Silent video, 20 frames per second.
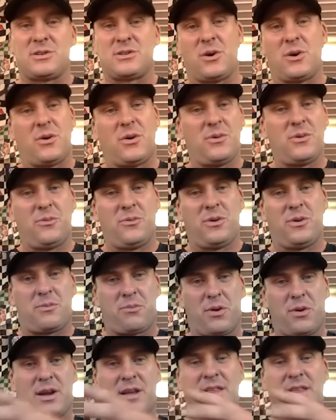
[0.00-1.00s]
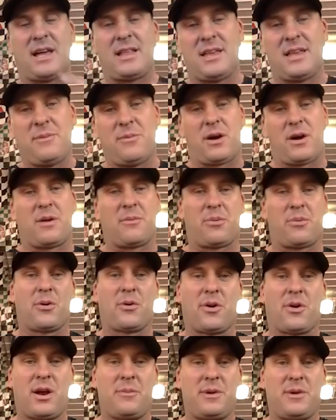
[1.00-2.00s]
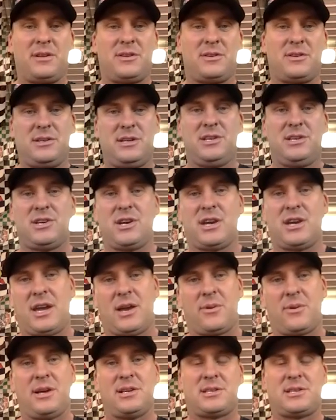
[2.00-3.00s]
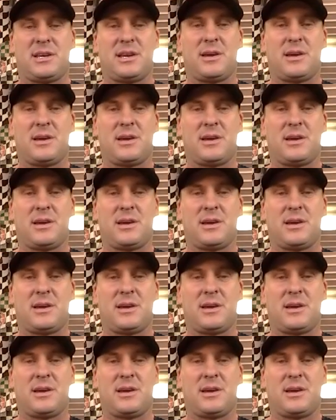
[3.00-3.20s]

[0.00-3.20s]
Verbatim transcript: So, with bringing that late model program into DJK Racing,